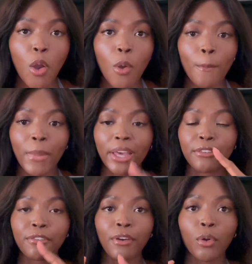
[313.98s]
My
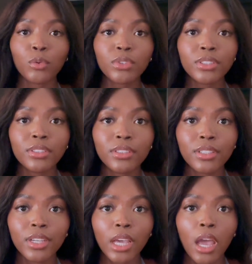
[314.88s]
phone,
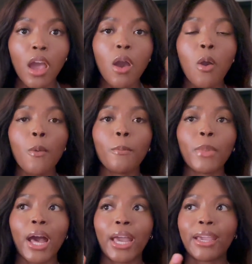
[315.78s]

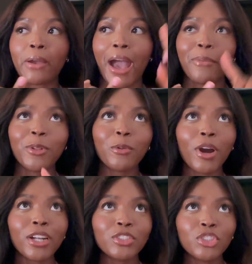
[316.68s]
my Apple
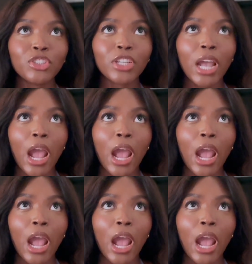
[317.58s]
Watch,